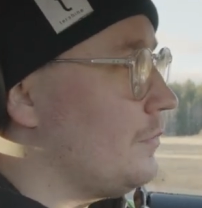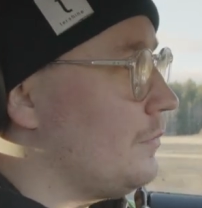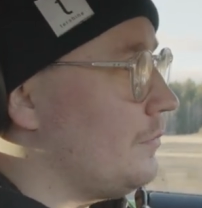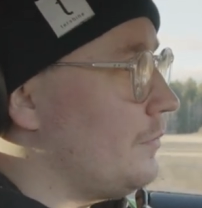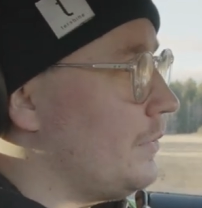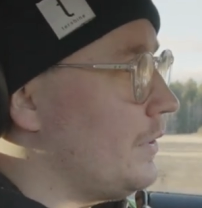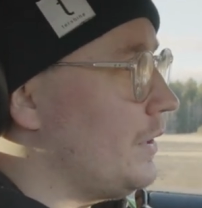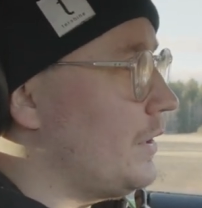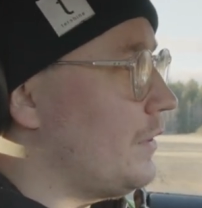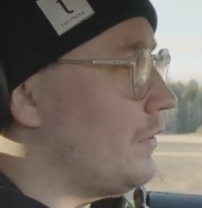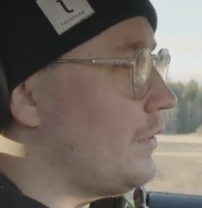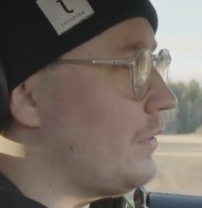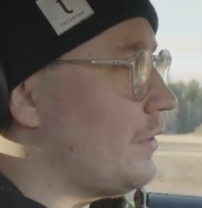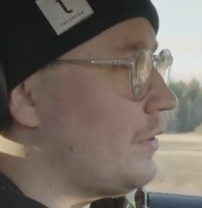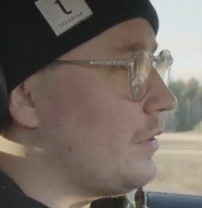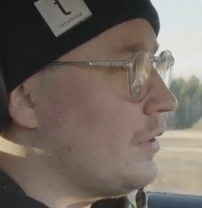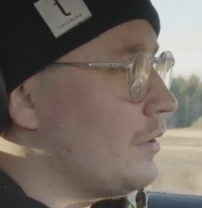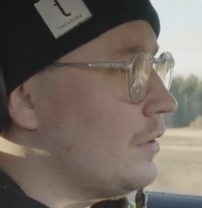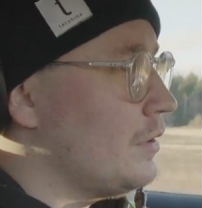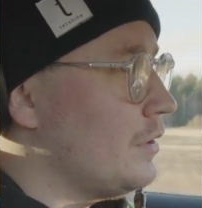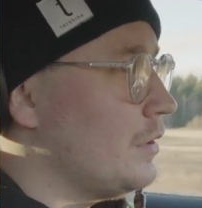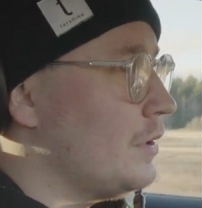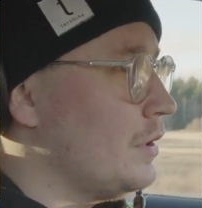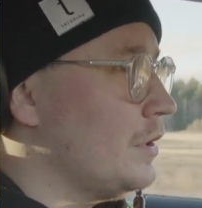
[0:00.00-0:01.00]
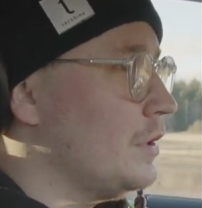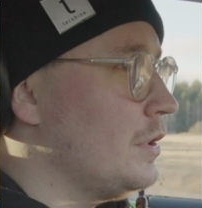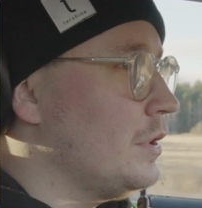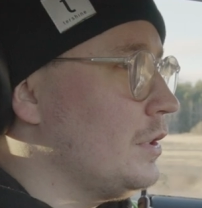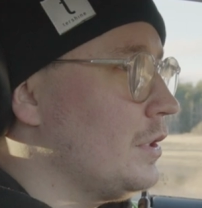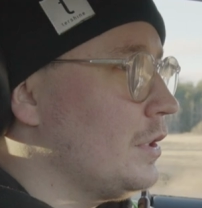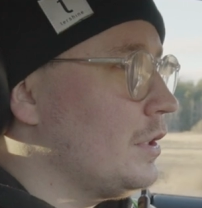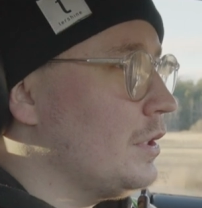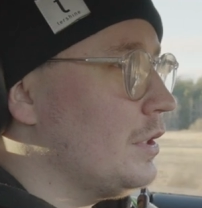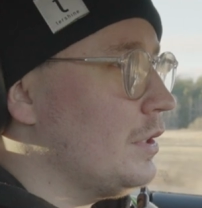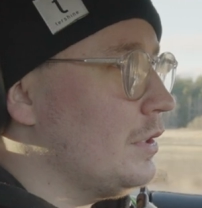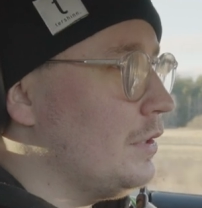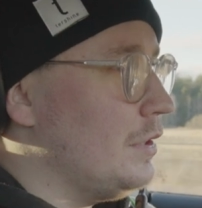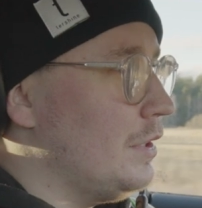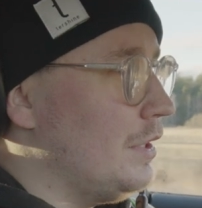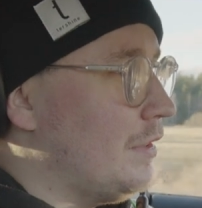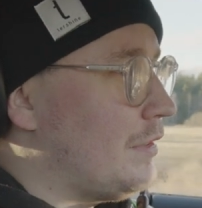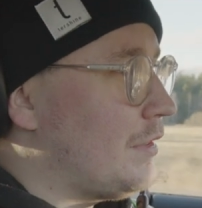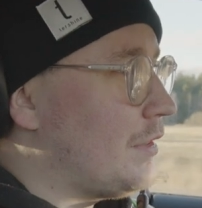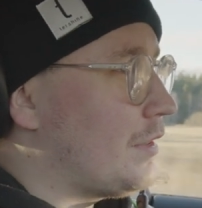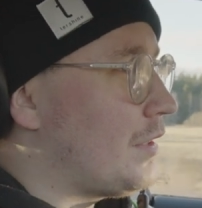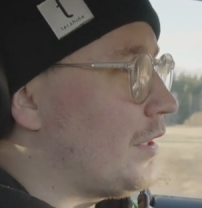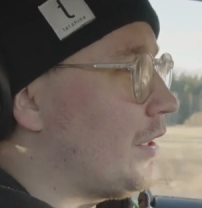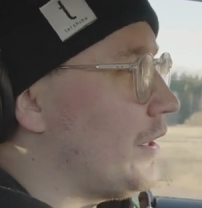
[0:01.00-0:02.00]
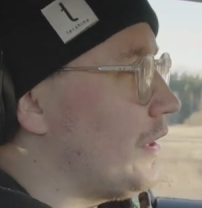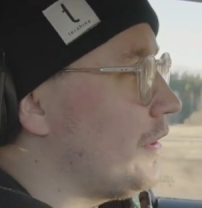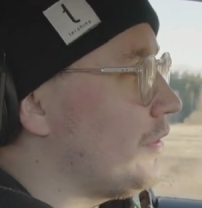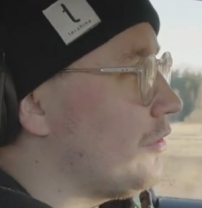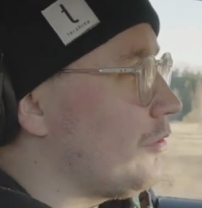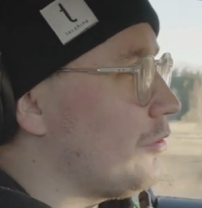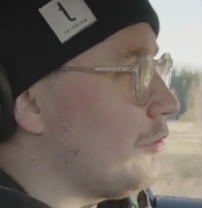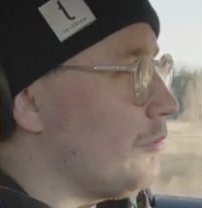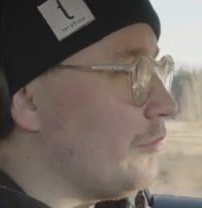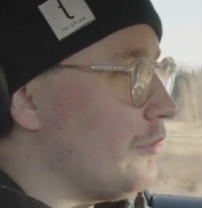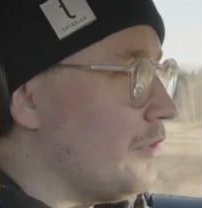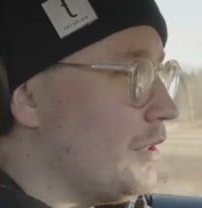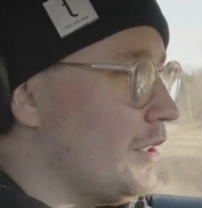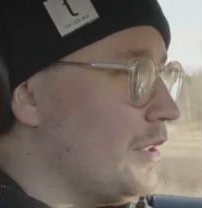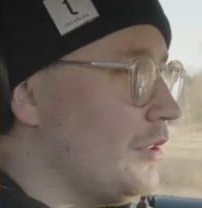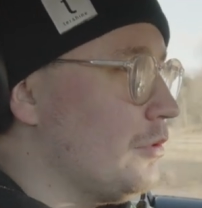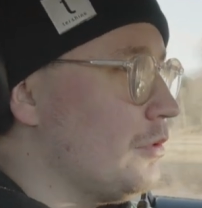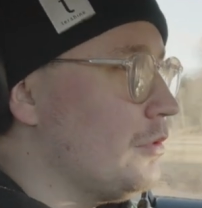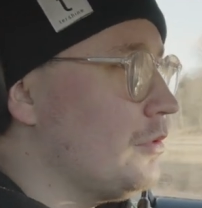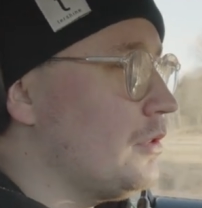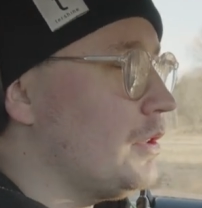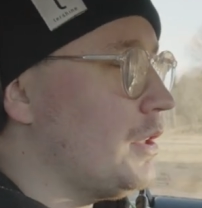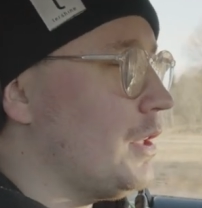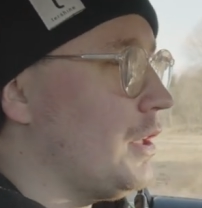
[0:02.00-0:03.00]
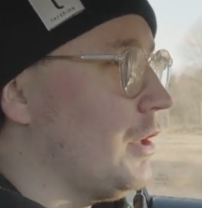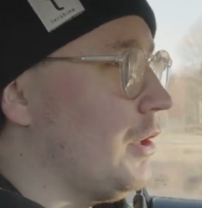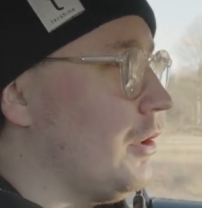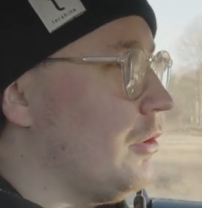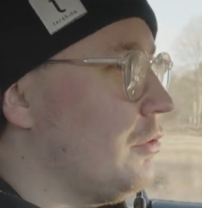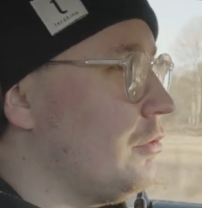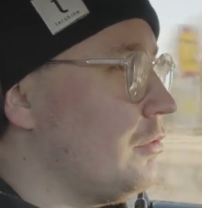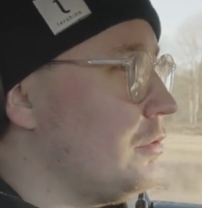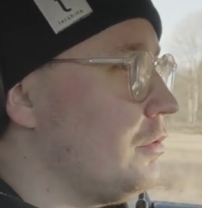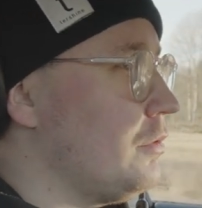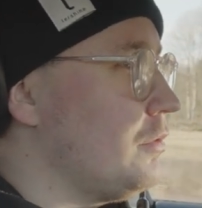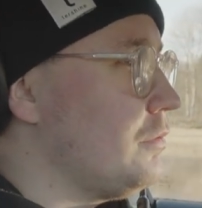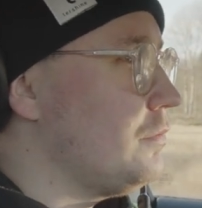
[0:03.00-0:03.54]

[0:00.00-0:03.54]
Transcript: these kinds of video alone.